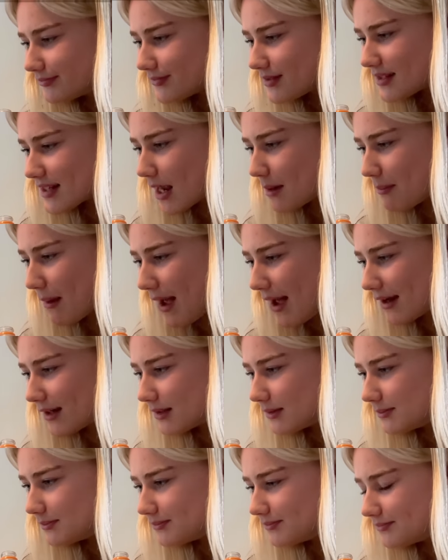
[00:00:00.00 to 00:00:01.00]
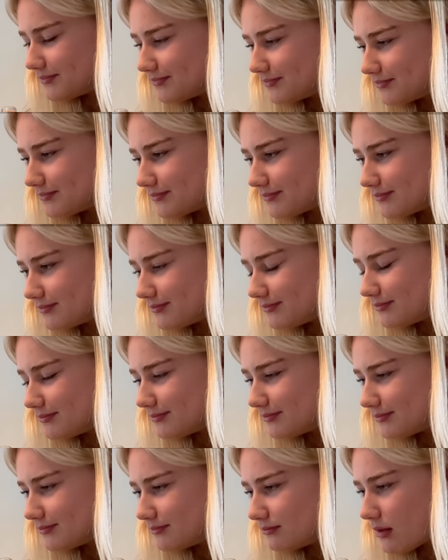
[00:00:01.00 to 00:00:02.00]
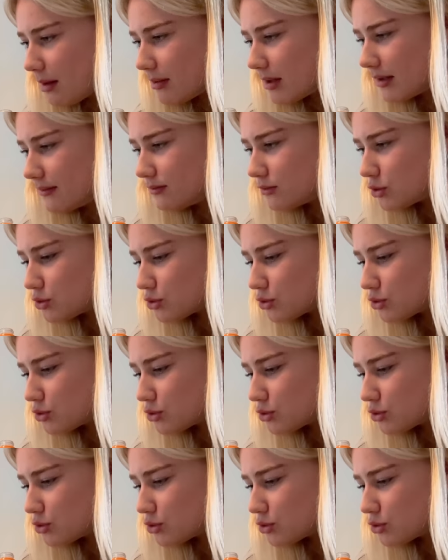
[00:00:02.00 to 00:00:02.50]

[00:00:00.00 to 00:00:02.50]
Say it back. Pumpkin.